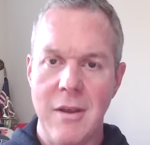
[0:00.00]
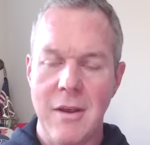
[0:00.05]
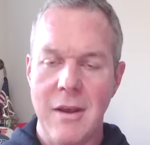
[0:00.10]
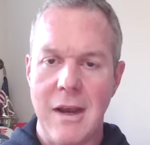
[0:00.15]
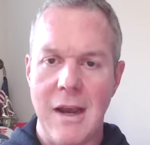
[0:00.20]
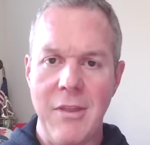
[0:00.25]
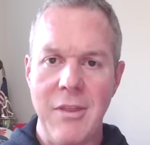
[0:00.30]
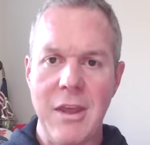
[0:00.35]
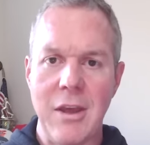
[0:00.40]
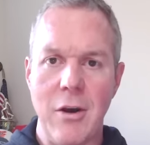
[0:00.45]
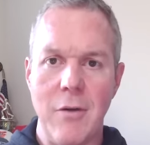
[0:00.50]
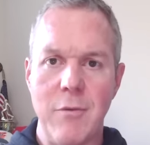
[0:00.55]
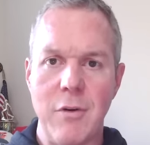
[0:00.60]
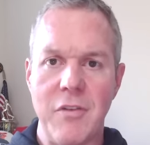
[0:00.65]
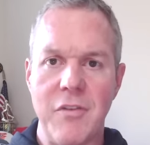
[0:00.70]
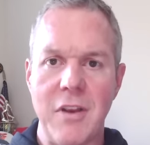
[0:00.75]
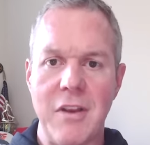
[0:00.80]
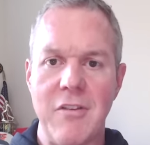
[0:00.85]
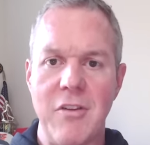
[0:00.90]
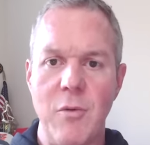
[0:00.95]
I think over
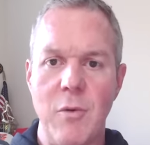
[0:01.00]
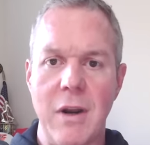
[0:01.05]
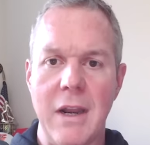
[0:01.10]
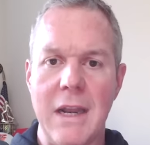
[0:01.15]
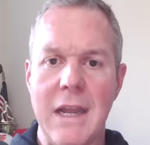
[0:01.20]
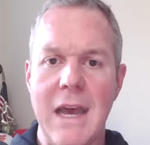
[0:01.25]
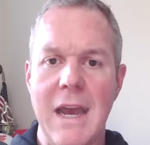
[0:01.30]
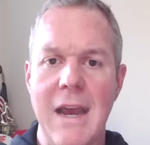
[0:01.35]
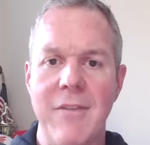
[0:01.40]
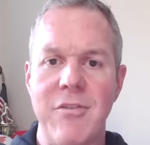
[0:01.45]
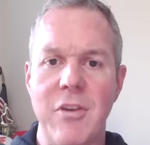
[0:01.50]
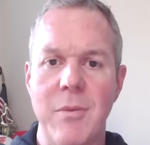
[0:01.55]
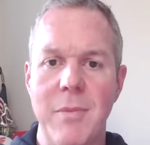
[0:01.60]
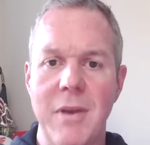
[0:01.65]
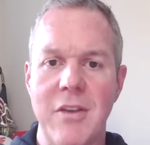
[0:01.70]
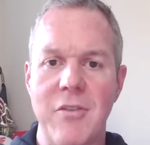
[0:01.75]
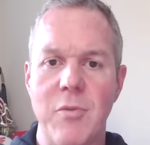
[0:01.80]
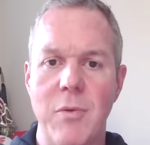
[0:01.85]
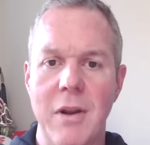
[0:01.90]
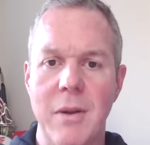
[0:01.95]
sixty-one and a half is the
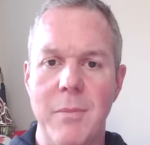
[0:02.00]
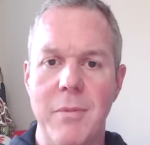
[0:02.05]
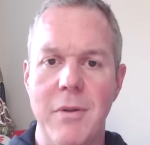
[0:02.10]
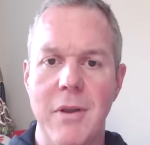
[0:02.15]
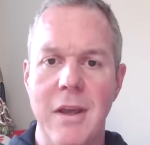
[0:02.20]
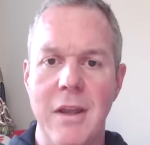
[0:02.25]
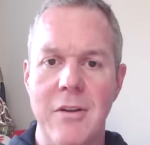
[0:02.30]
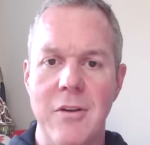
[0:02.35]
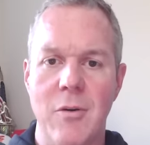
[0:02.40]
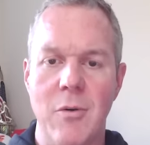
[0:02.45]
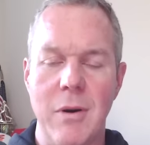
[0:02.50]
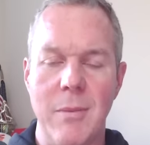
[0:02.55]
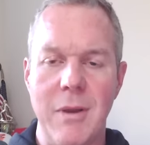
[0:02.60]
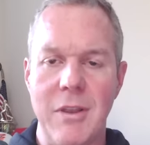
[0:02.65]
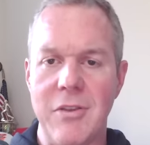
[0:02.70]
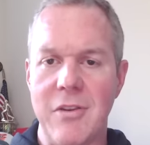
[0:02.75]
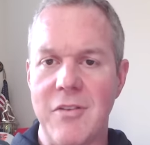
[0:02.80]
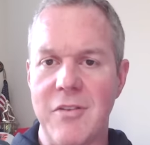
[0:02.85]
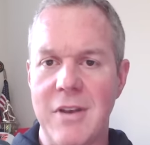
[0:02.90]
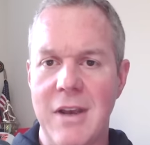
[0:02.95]
best way to play it. Don't worry
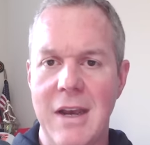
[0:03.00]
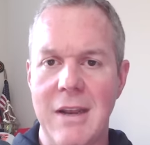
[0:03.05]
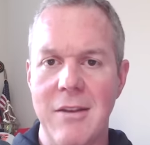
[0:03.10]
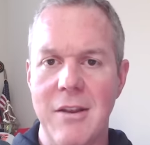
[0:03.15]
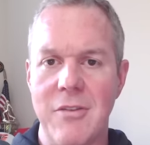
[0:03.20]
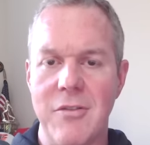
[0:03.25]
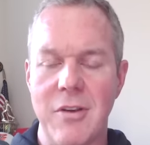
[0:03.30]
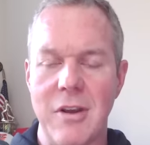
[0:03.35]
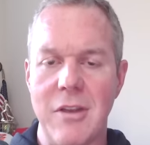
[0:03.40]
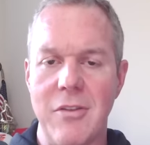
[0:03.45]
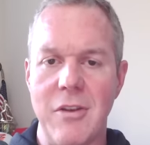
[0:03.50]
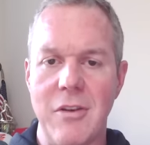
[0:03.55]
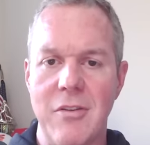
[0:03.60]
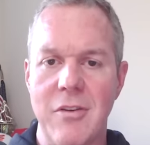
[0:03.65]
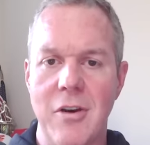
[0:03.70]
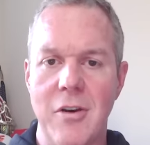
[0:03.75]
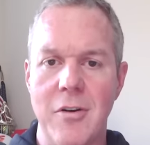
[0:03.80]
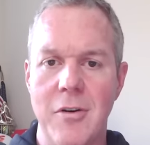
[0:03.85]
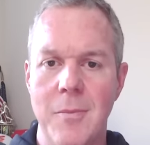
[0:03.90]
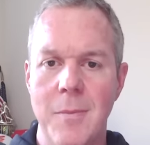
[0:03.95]
about the side. Let's look at the
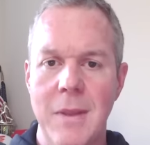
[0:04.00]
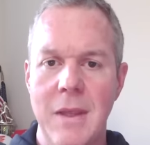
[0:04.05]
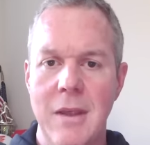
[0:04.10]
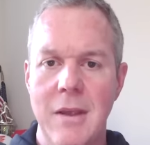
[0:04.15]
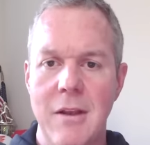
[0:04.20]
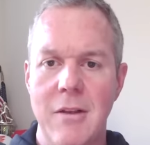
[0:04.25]
total.